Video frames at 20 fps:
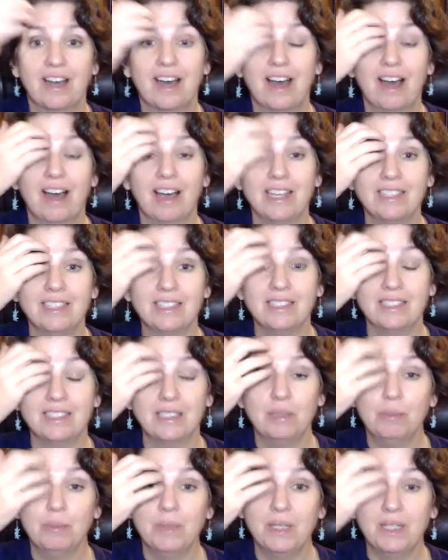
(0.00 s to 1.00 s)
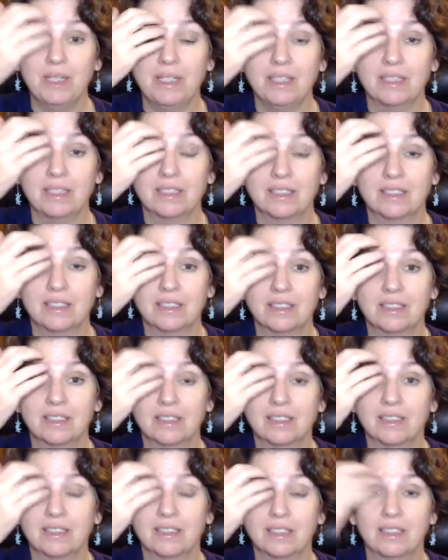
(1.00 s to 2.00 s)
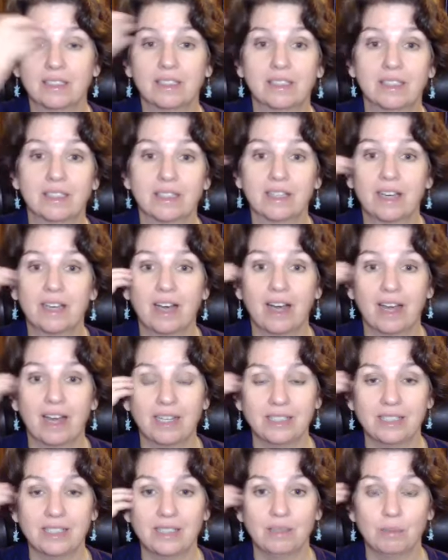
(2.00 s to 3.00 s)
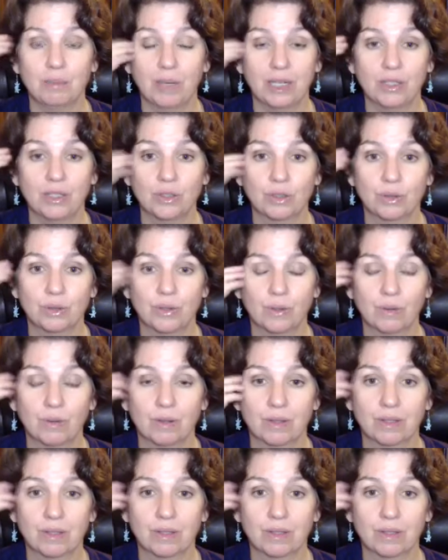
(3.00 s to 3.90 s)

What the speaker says: I see me. I see my truth.